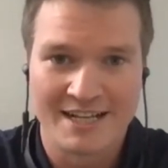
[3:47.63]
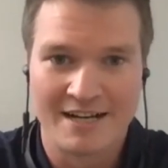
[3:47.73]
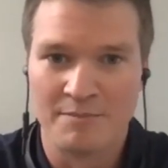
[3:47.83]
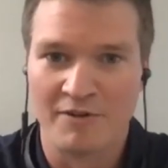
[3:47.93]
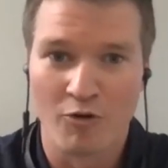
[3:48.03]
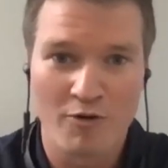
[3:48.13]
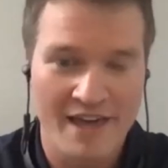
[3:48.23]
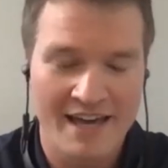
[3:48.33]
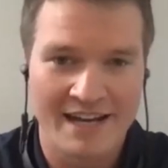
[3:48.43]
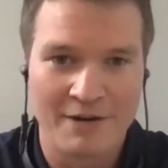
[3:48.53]
Uh, before
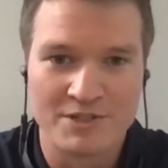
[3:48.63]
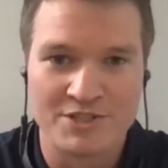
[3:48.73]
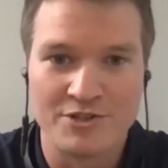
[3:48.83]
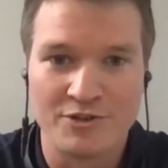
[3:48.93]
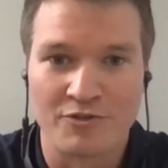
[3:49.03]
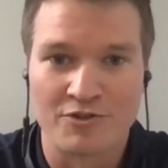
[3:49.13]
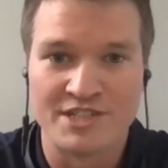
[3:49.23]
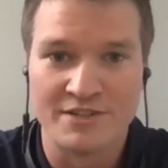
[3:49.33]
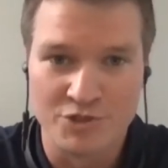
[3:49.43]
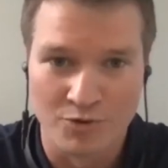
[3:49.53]
that, I went to the
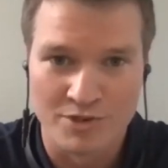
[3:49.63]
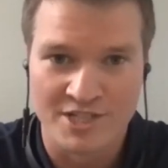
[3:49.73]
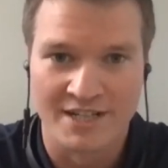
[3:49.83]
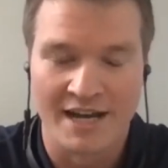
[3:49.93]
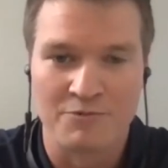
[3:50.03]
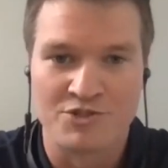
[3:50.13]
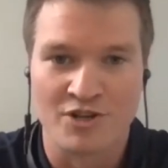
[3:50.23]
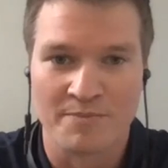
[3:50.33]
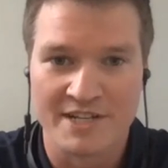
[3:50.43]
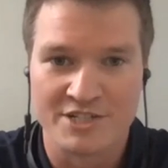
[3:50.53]
University of Georgia. I was
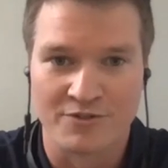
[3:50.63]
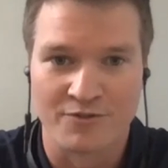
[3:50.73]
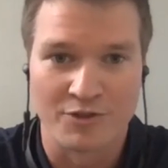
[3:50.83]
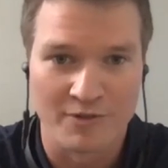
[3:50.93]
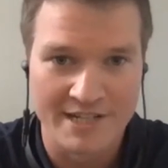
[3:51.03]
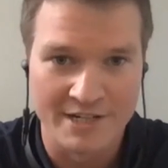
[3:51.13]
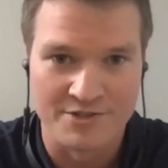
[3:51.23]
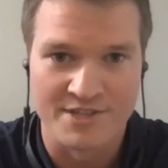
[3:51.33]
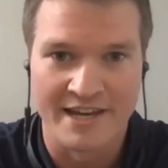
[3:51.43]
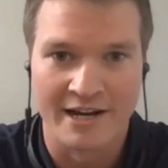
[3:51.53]
drum major for three
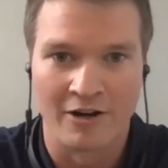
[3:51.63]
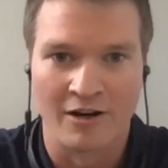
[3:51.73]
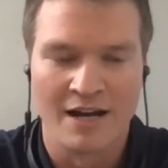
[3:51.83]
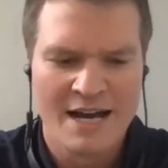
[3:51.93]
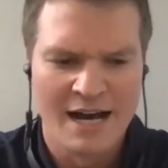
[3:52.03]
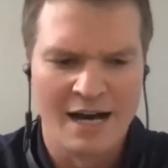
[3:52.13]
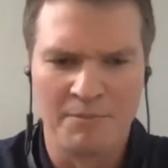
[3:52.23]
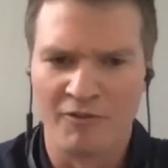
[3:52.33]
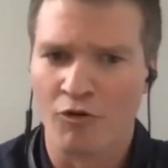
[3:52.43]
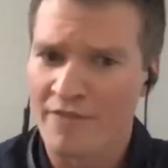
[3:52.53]
years there. Uh,
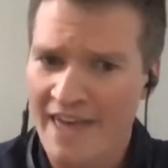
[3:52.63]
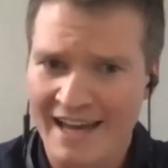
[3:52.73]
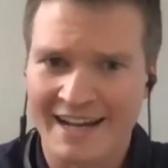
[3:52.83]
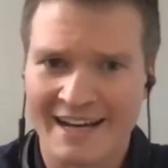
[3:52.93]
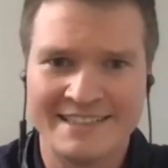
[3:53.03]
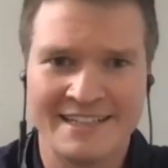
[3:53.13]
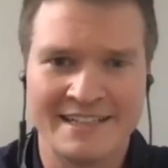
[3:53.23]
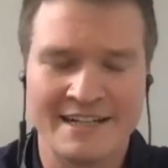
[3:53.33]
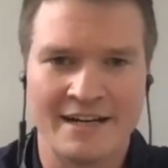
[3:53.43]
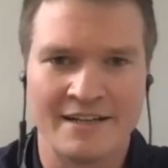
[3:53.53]
before that, I
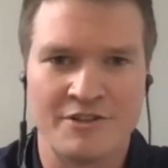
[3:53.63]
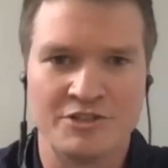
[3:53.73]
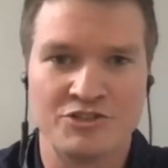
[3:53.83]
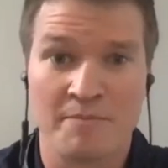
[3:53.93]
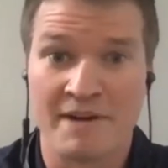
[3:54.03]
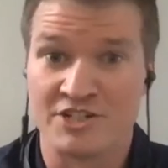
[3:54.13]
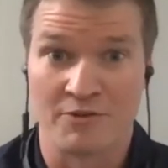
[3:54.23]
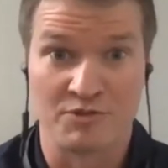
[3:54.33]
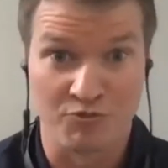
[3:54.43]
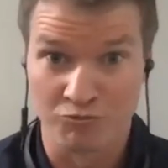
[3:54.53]
did uh, the drum major. I
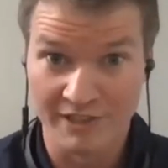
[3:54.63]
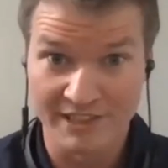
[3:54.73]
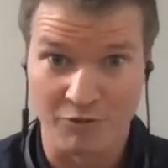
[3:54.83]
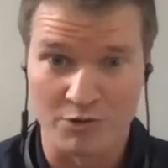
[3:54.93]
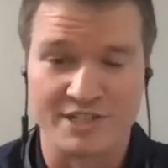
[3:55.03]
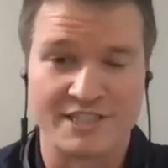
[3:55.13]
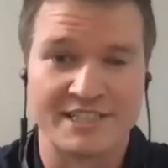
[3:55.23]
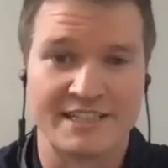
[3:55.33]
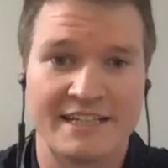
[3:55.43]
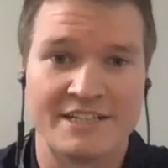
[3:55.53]
was really fortunate to
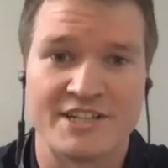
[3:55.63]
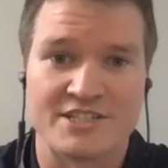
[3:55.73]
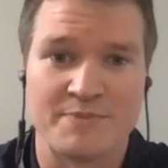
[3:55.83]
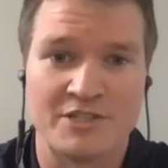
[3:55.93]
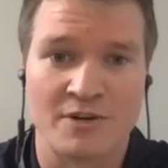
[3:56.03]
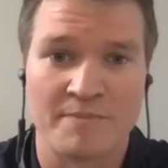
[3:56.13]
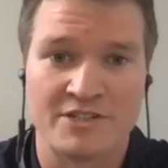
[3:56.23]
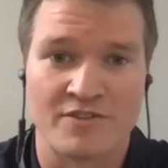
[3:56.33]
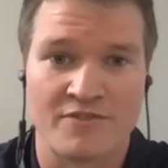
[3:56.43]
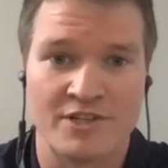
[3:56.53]
get a chance to be drum
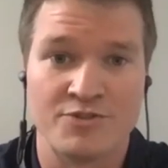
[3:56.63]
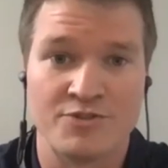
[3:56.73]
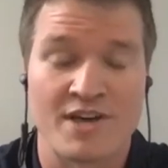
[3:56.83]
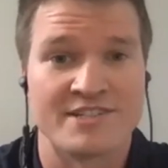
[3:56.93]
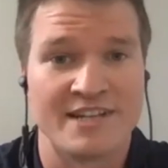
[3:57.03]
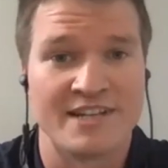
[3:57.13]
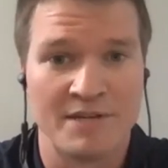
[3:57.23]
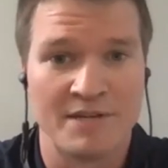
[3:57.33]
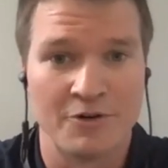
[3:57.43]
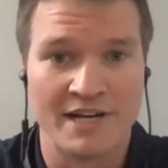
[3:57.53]
major of the
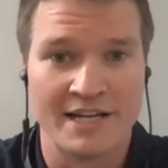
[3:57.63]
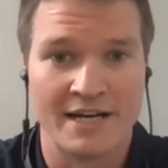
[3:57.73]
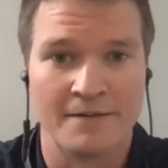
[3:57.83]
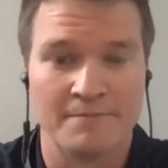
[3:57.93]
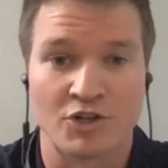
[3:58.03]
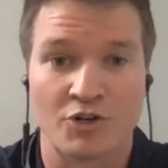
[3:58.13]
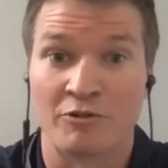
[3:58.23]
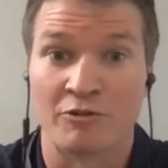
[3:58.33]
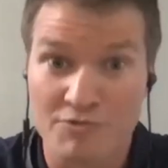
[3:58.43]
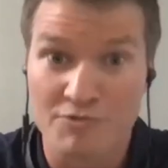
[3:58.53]
2009 BOA um, Tournament
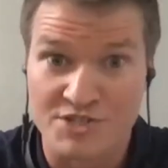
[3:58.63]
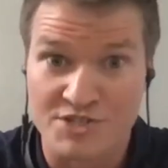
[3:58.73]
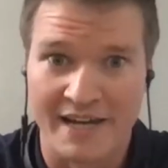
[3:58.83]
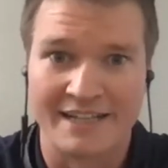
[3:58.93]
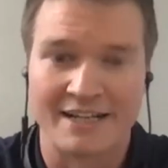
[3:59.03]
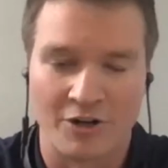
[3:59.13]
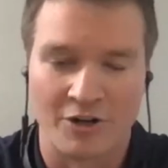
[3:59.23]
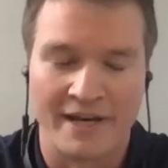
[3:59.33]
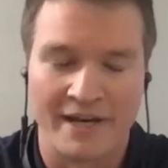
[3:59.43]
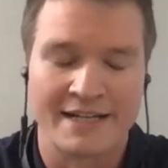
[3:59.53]
of Roses band, honor
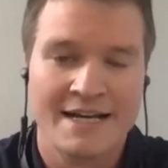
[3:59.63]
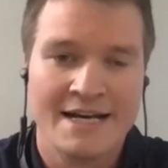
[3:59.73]
band.